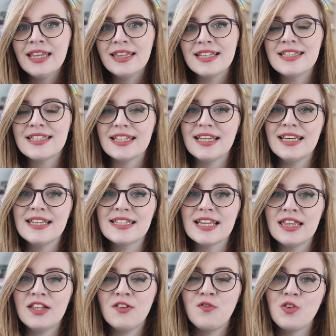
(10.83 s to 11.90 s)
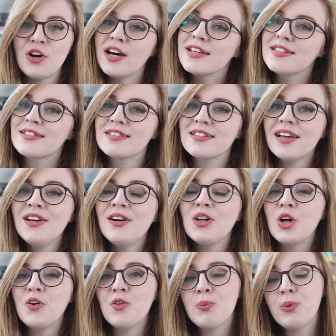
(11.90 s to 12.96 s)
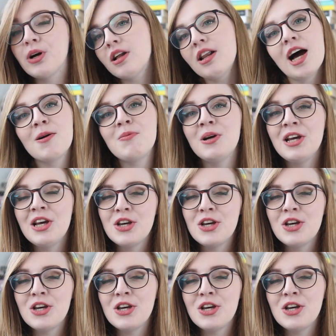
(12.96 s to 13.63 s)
This is the first cycle of the book club,